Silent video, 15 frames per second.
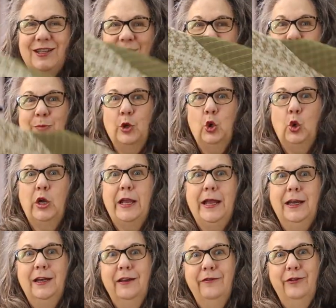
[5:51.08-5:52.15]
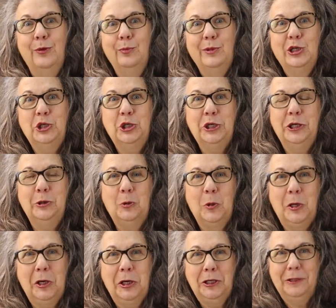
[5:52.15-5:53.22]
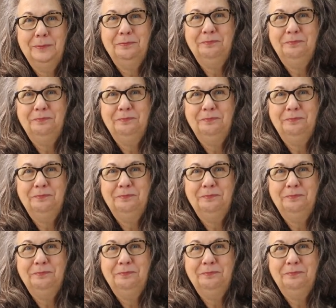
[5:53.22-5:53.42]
some creative machine work.